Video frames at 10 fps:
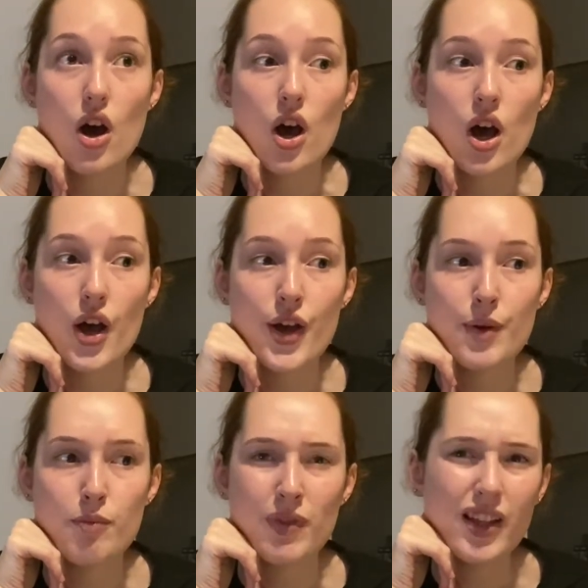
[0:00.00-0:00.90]

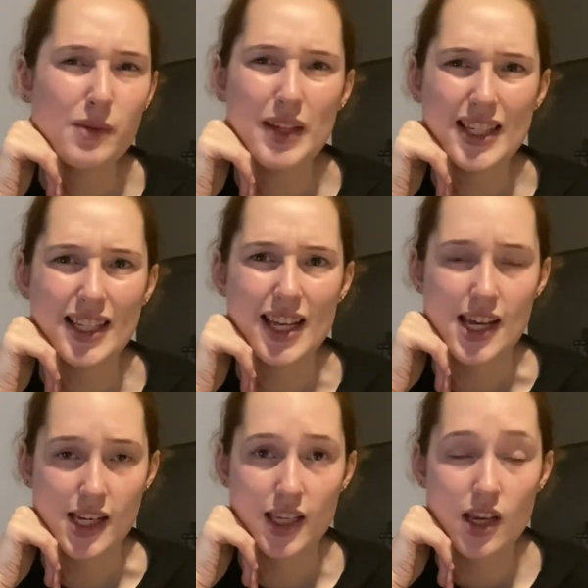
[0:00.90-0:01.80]
Um, but that's basically
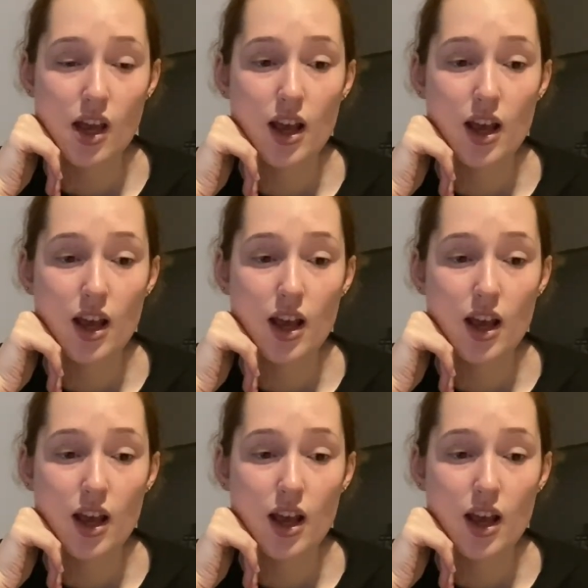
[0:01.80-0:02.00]
it.